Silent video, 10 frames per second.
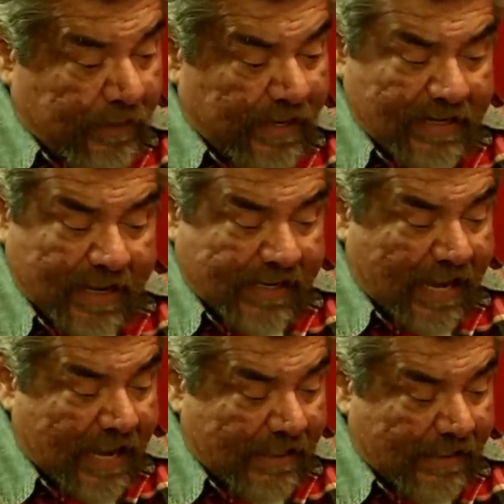and I
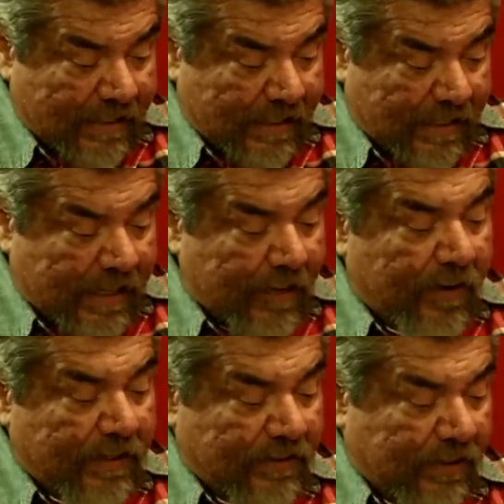can't hear
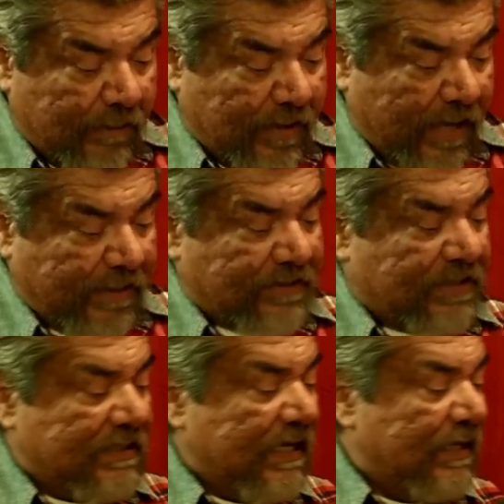anything, but I could
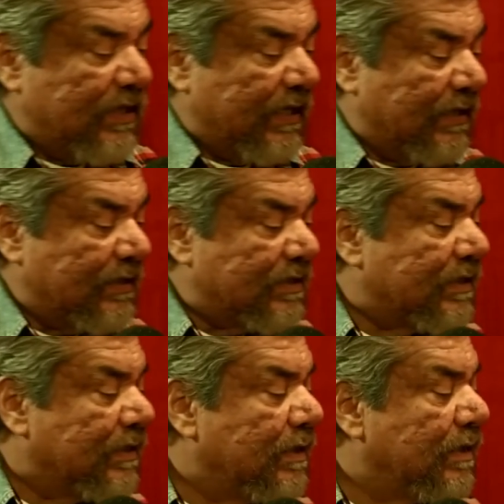see things.
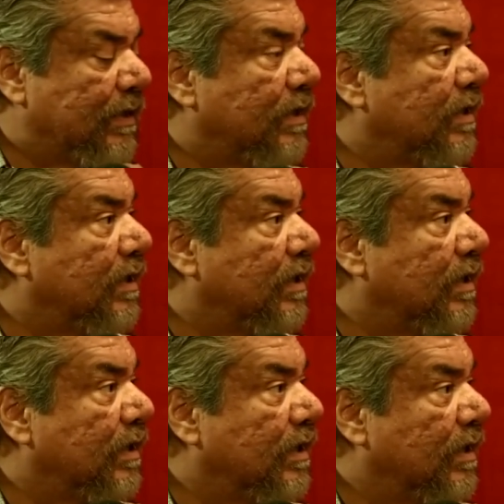
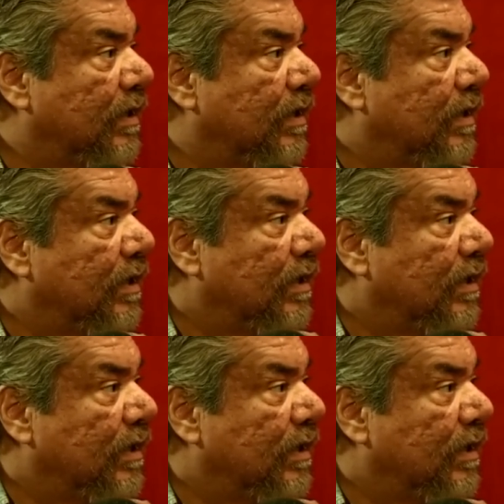Oh, yeah.